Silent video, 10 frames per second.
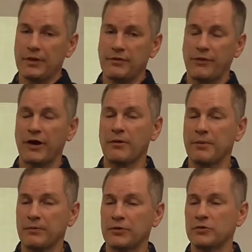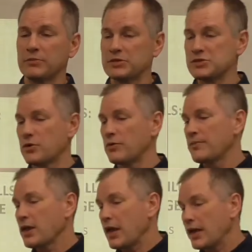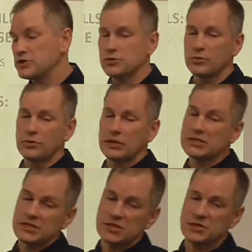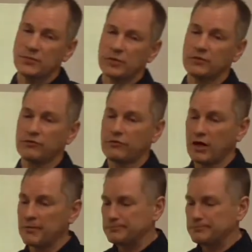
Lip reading: in the therapy room. And so, as you listen to someone's